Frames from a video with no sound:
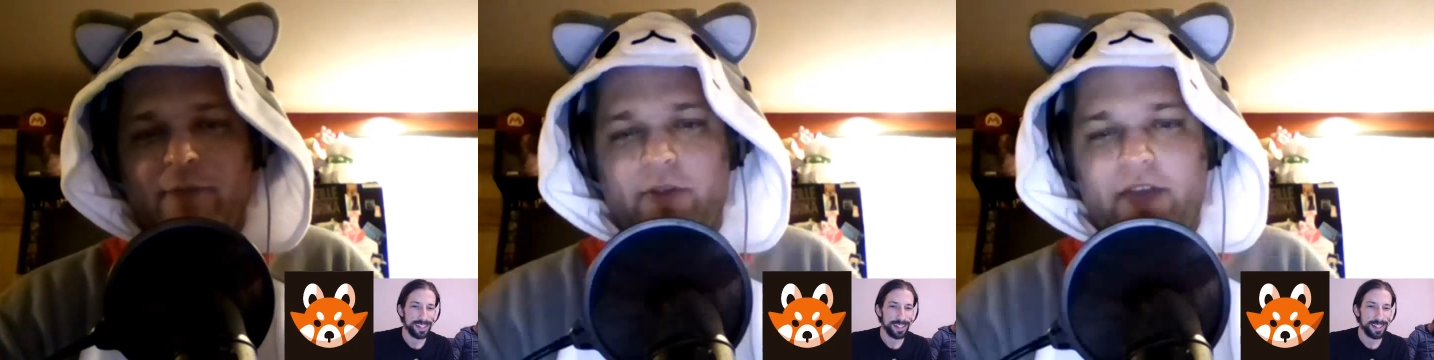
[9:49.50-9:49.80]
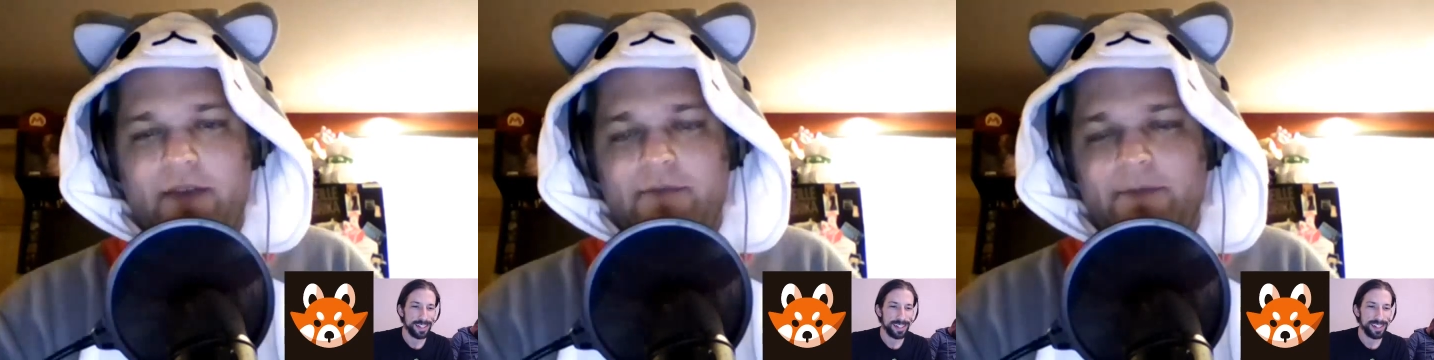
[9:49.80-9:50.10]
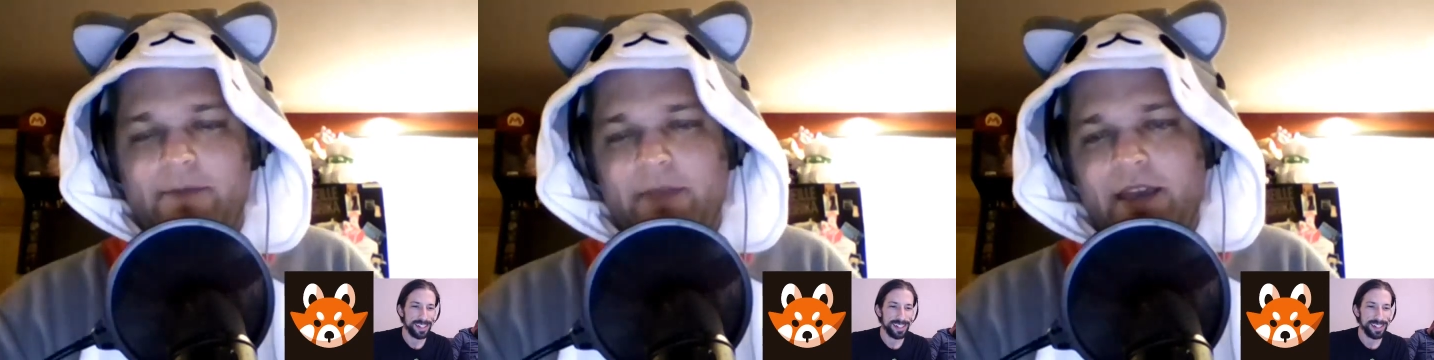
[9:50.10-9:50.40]
Speaker 1: with them
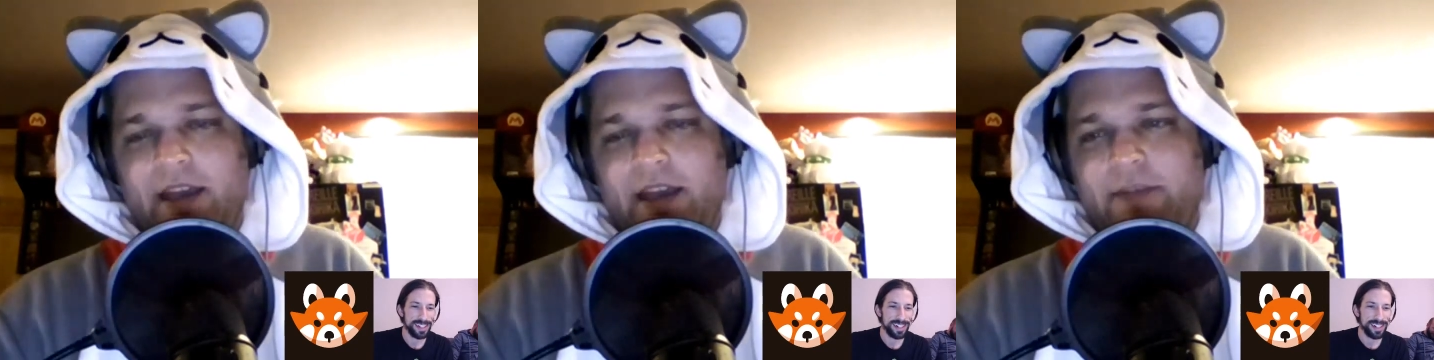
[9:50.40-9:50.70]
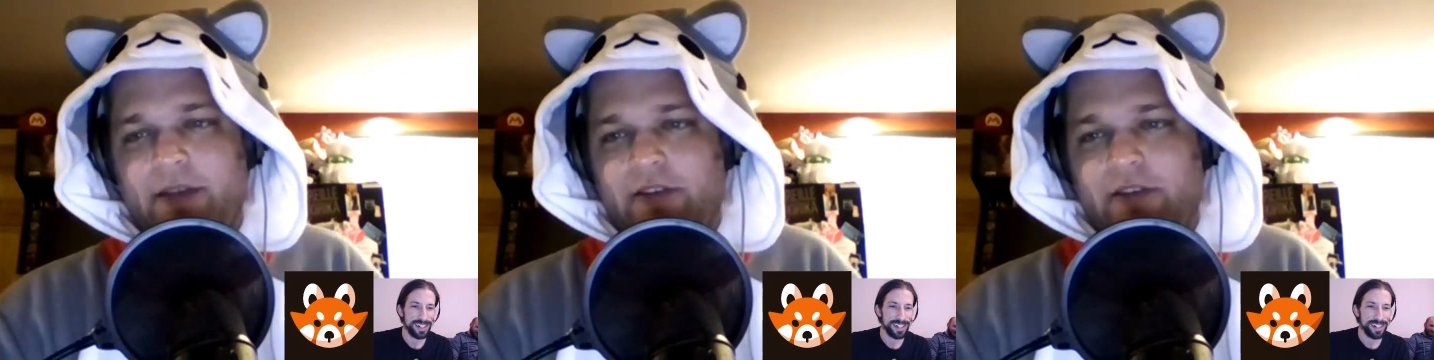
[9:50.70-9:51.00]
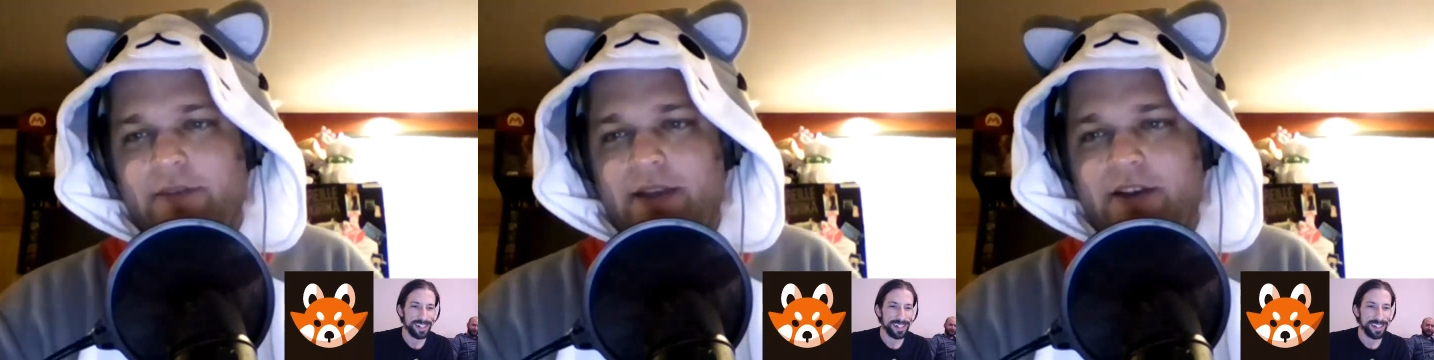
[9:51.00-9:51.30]
has basically
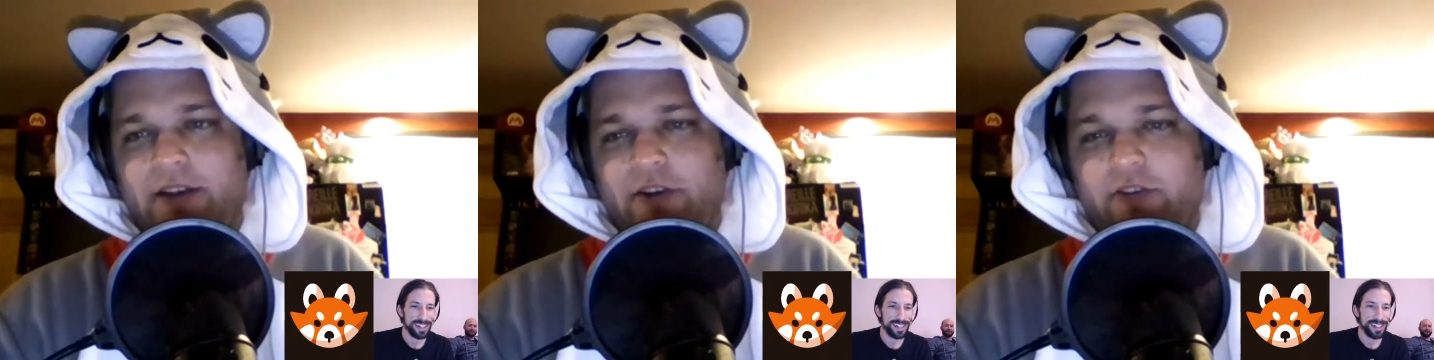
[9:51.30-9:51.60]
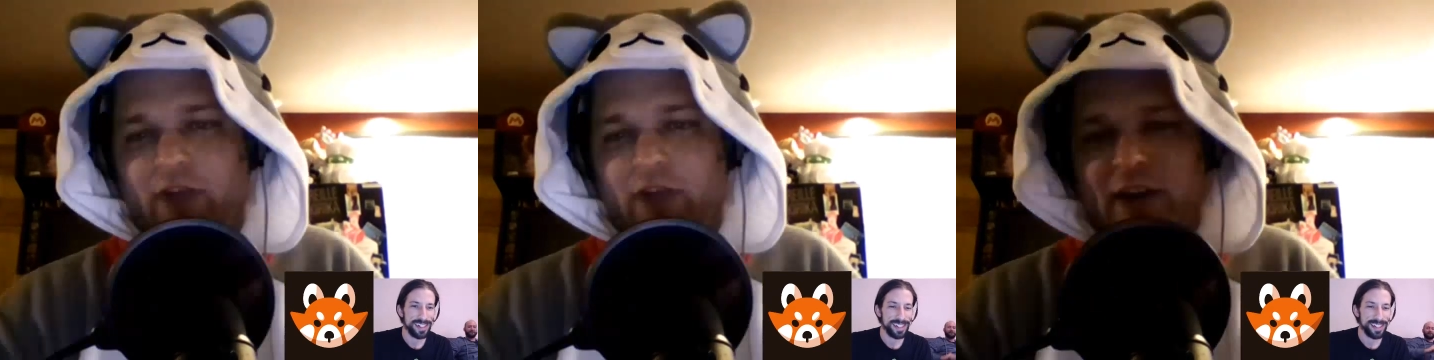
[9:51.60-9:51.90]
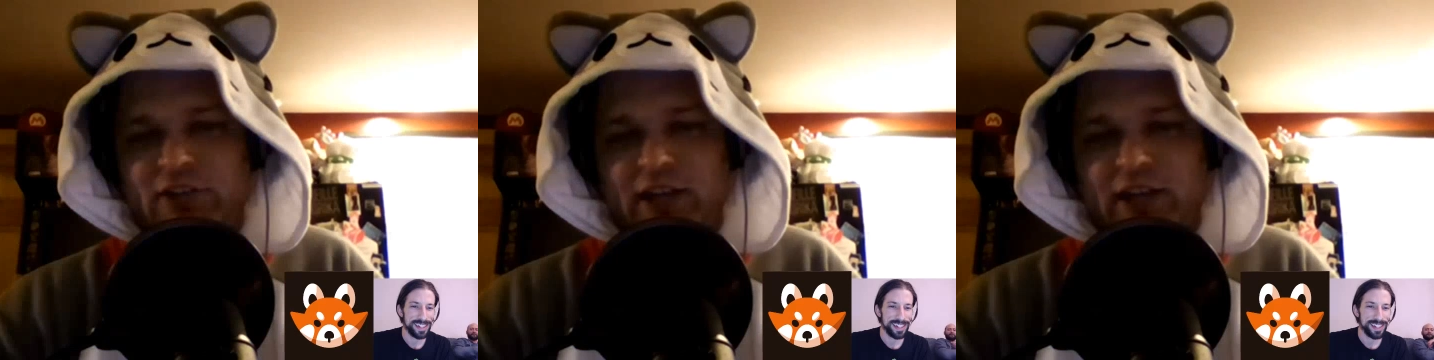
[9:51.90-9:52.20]
been your
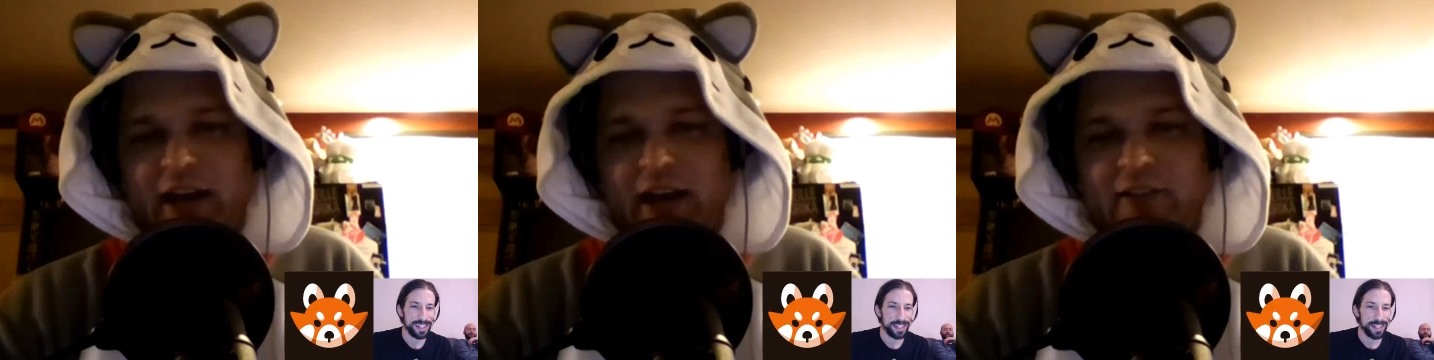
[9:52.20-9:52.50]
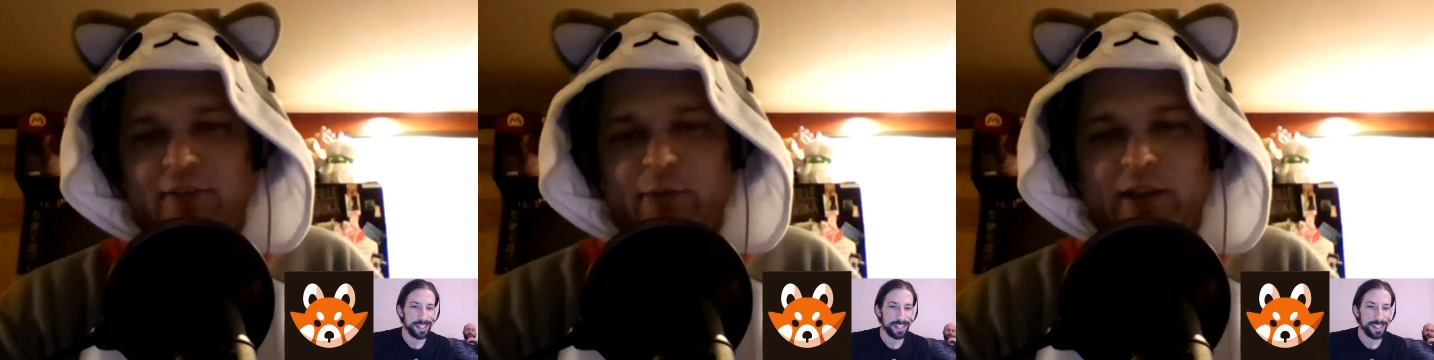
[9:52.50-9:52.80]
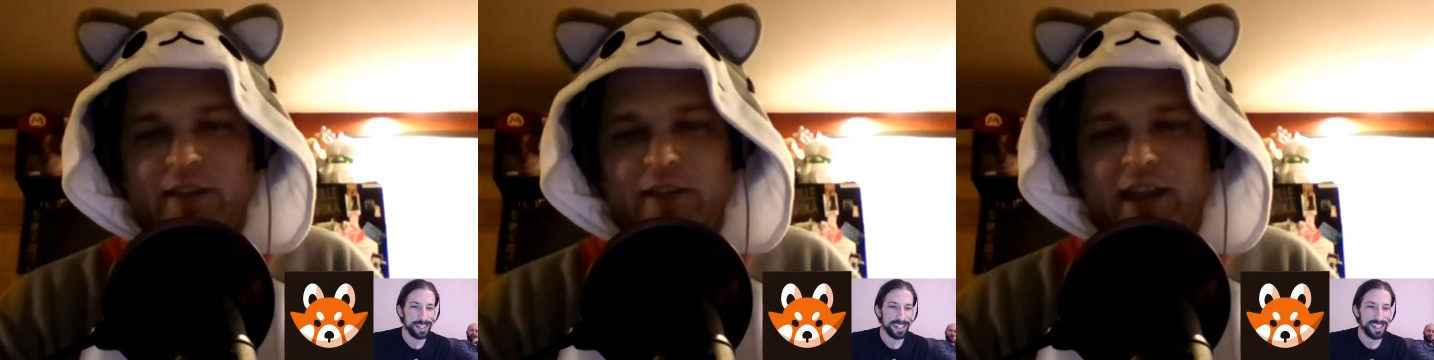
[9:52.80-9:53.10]
strategy guide to
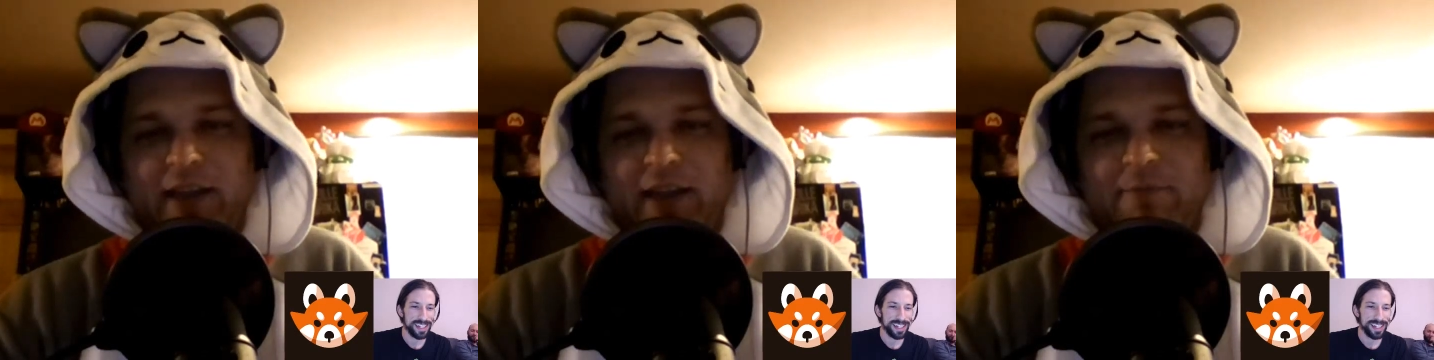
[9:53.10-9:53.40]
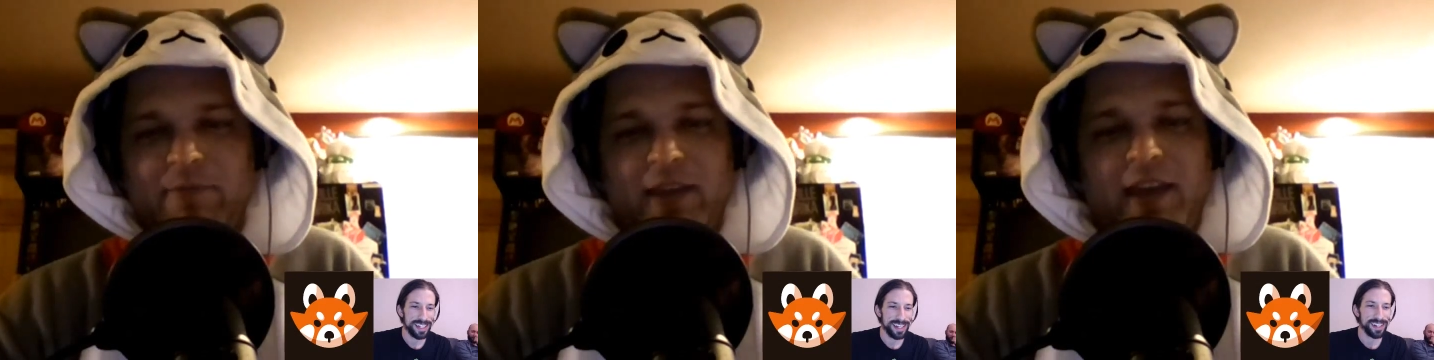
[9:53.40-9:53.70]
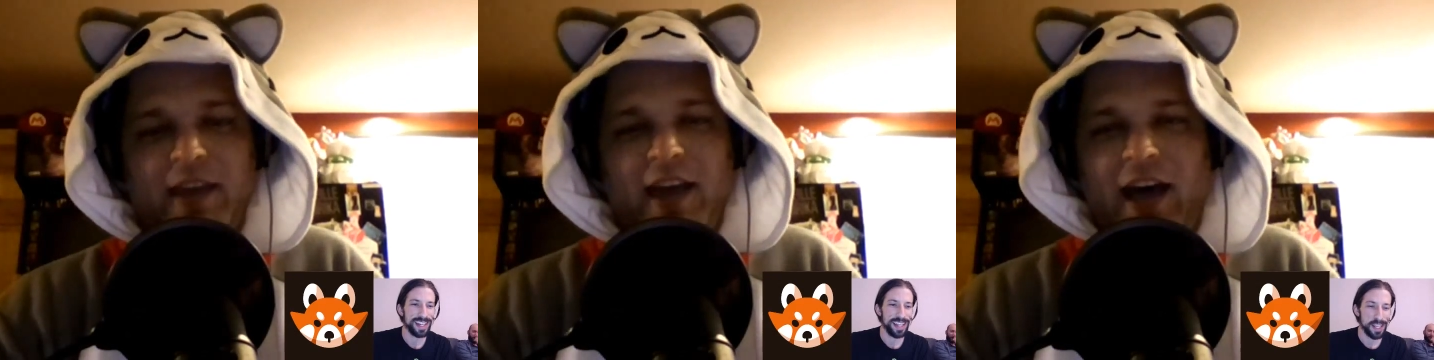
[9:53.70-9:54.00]
winning the game. Okay.